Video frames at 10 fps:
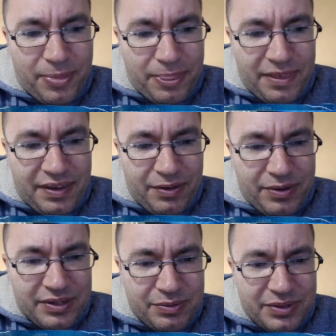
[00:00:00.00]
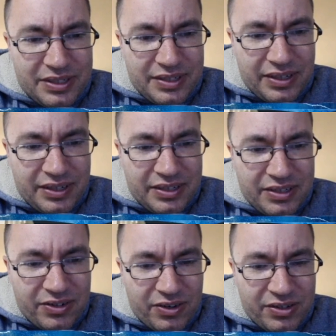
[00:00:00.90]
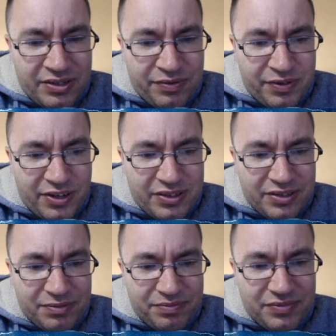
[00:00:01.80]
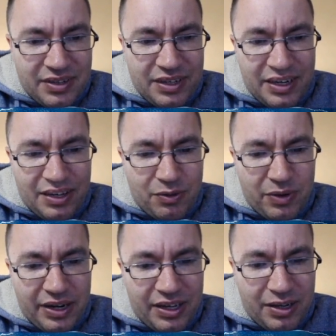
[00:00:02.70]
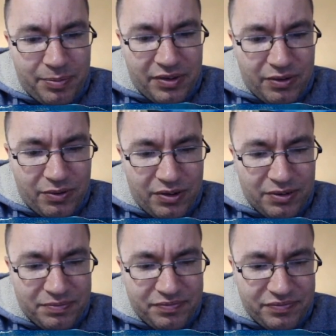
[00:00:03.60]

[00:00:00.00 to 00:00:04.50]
the US was still in stars and fossil. And yeah, the whitening up on the corner.